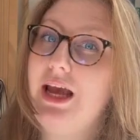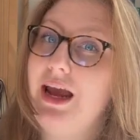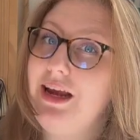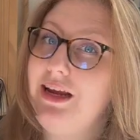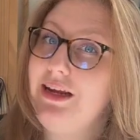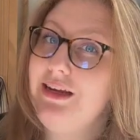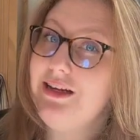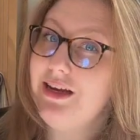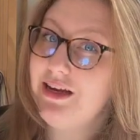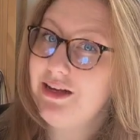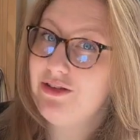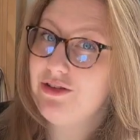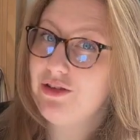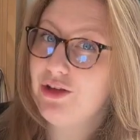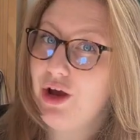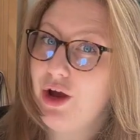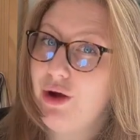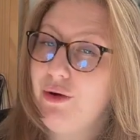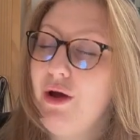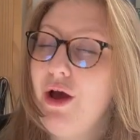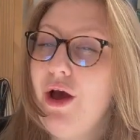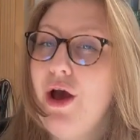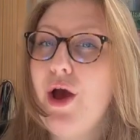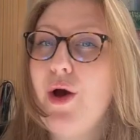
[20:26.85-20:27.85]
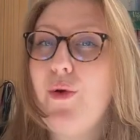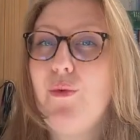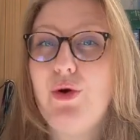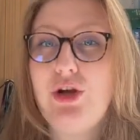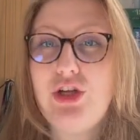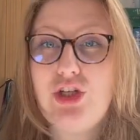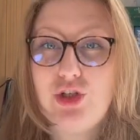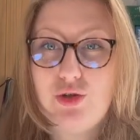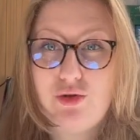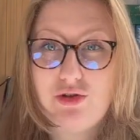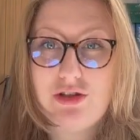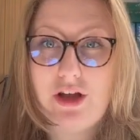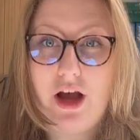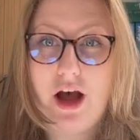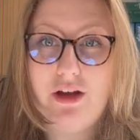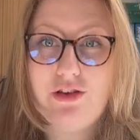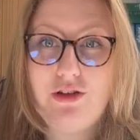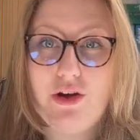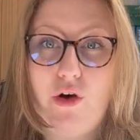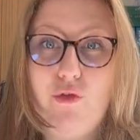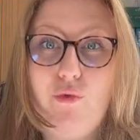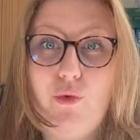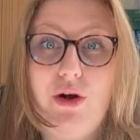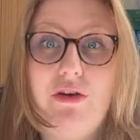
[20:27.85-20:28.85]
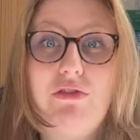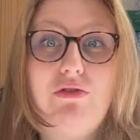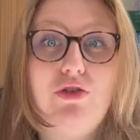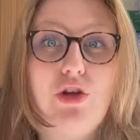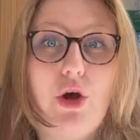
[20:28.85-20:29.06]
8 years ago, which you start off with.